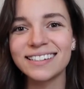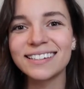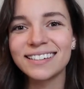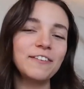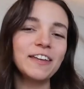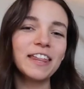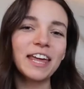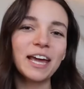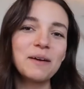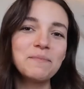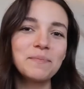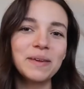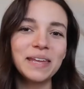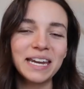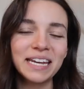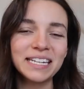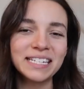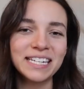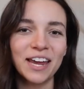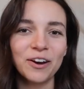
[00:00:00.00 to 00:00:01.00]
feel like I'm
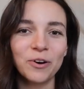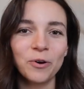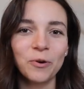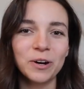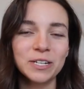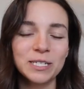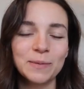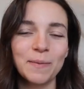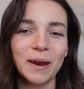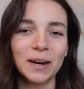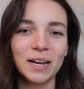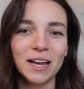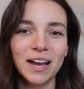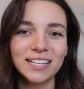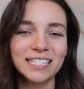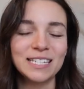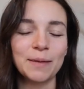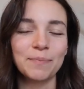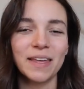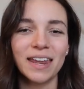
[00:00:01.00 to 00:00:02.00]
beating a dead horse about a
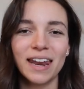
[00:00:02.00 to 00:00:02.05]
concept